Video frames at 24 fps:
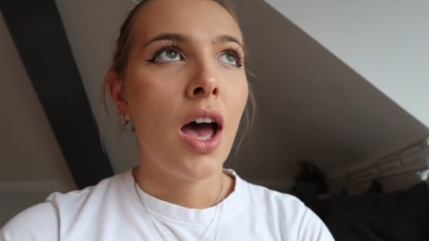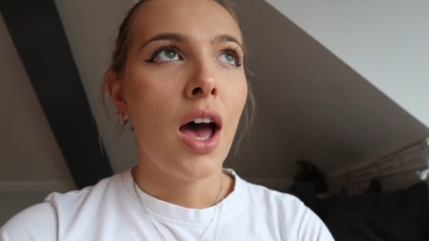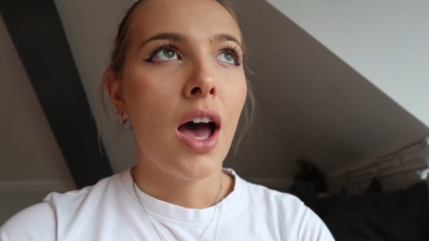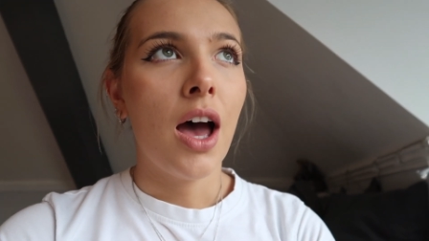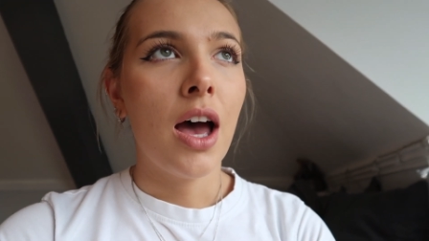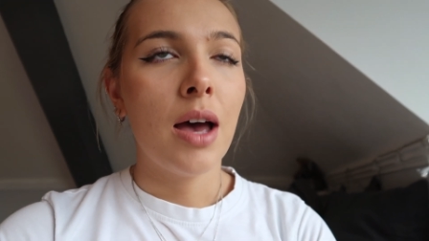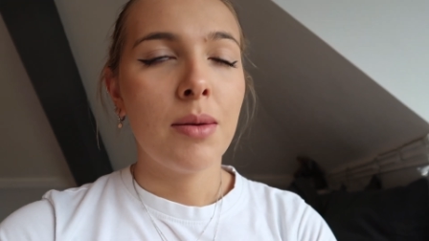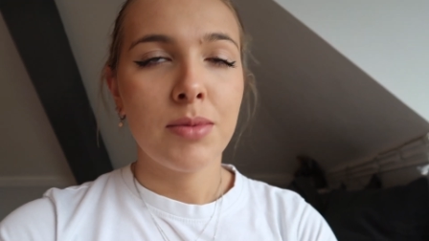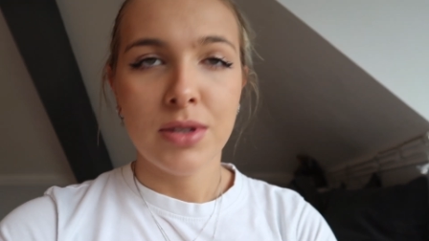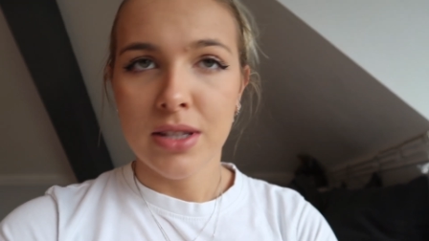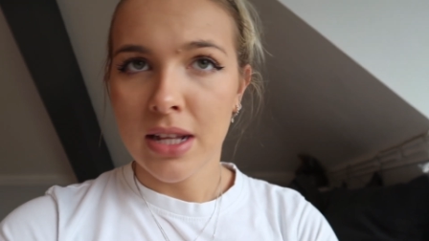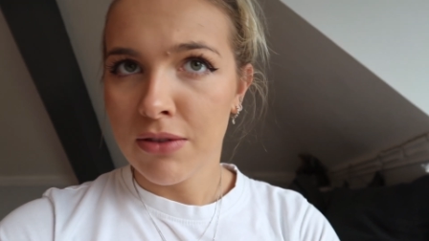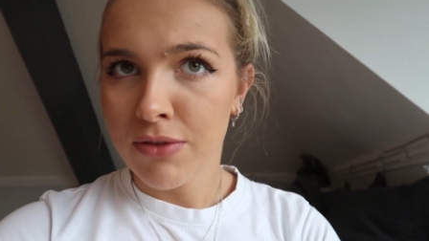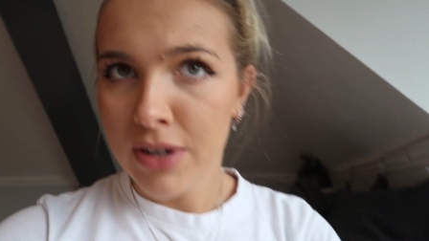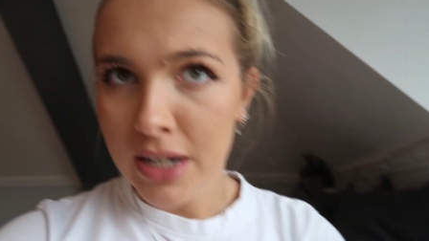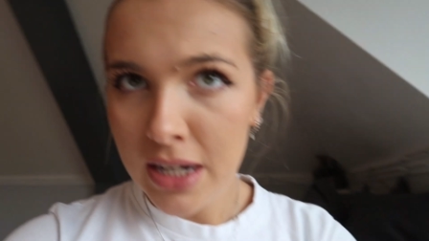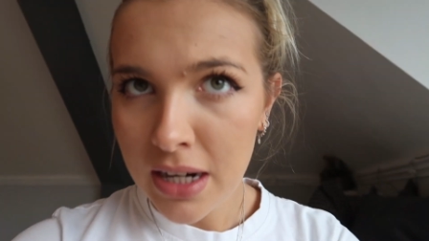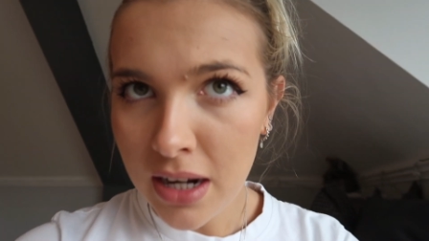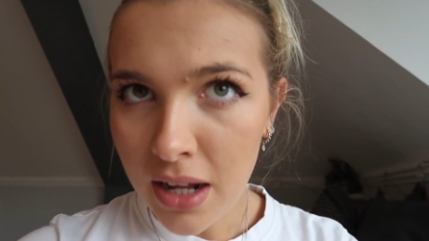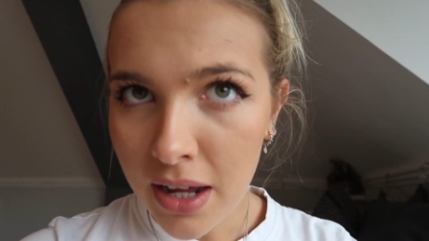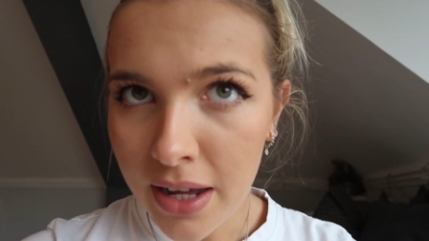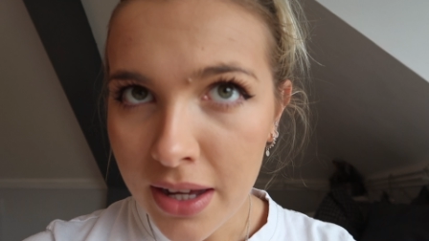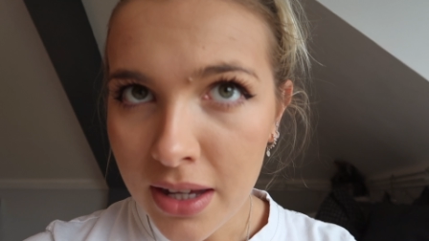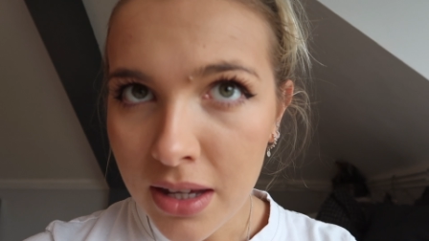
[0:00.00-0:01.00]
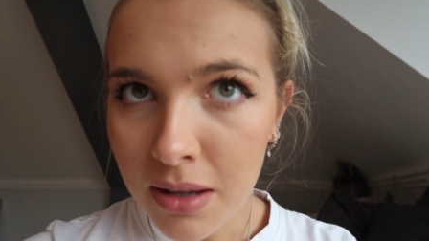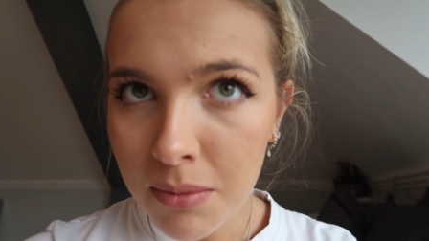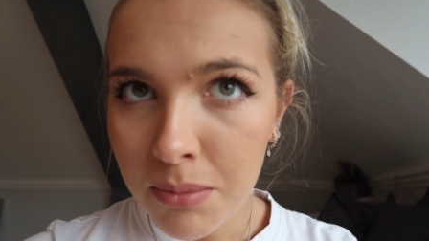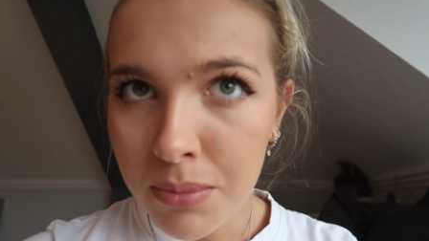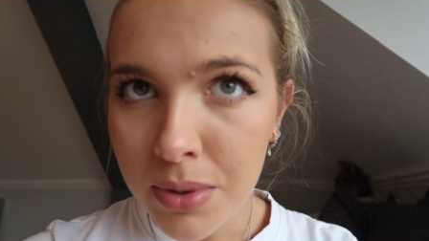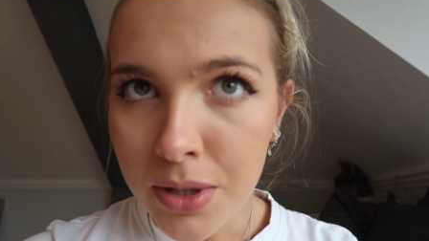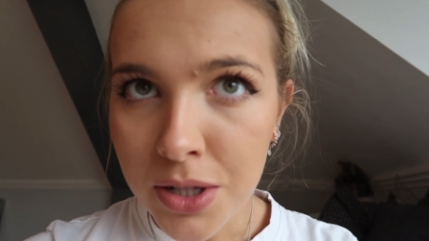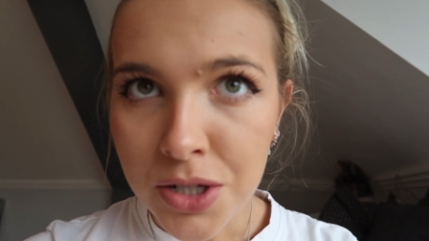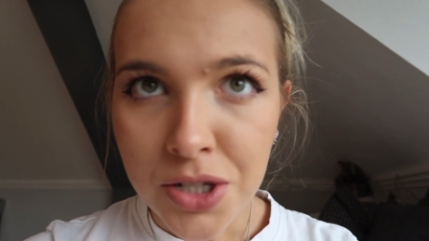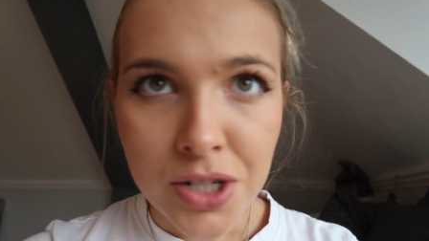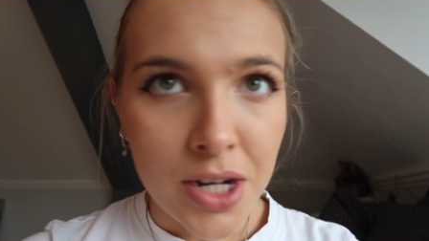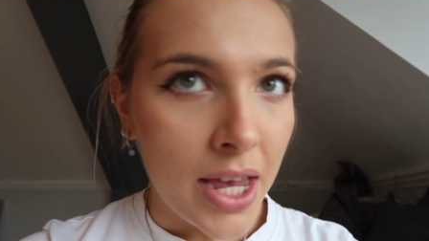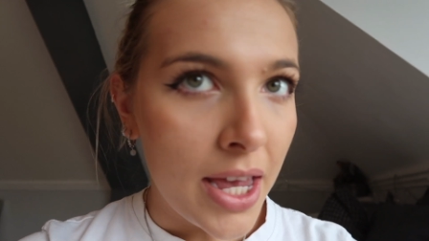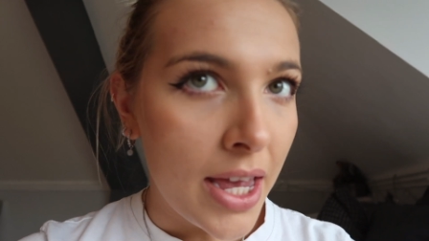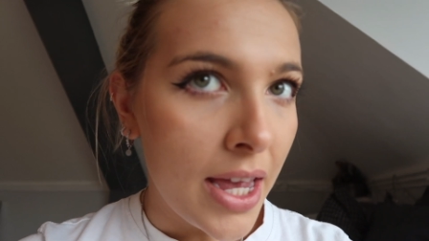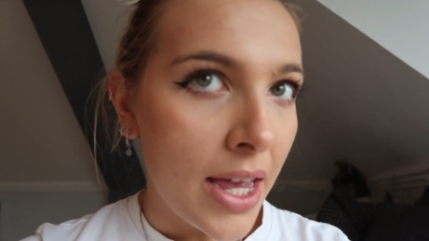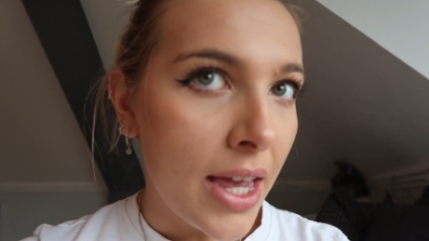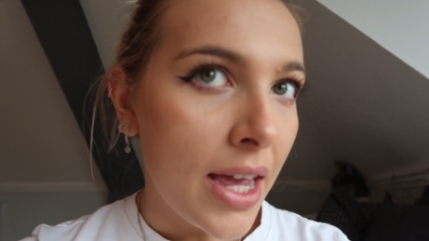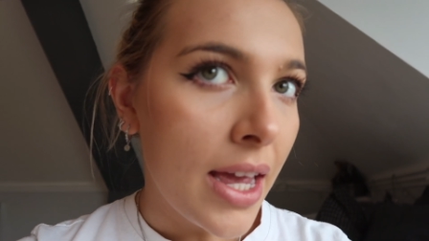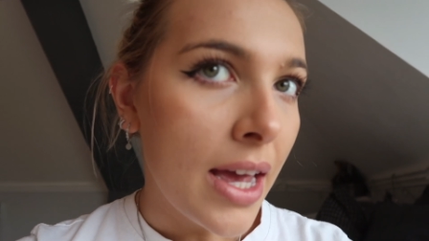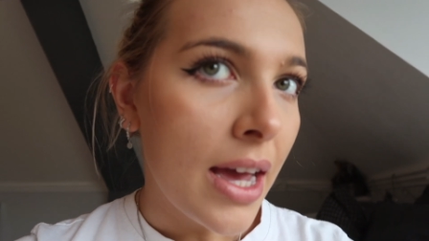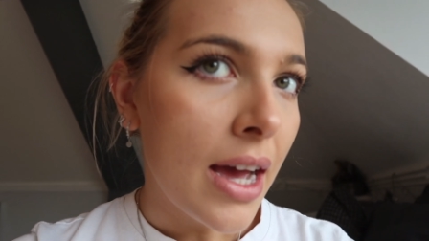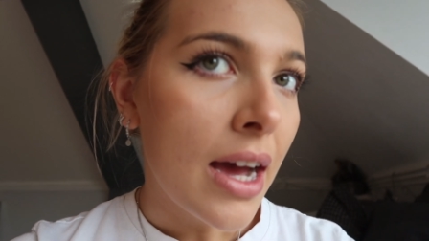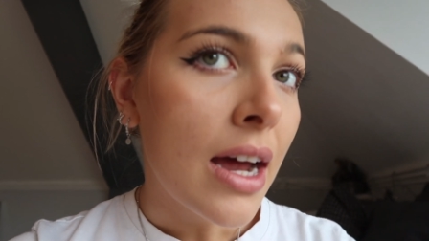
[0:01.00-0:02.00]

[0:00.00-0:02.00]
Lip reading: So they're really like bushy,